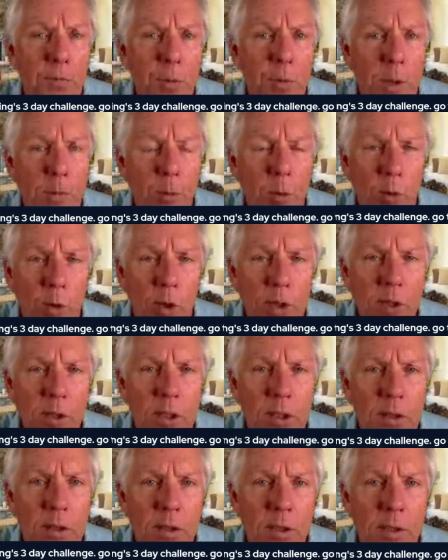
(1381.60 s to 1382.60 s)
people are
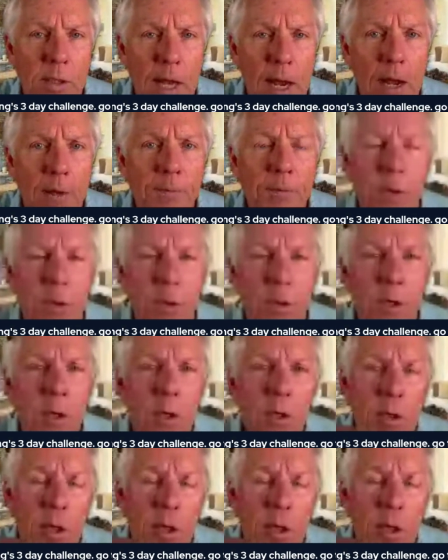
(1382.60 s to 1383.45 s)
listening to this after,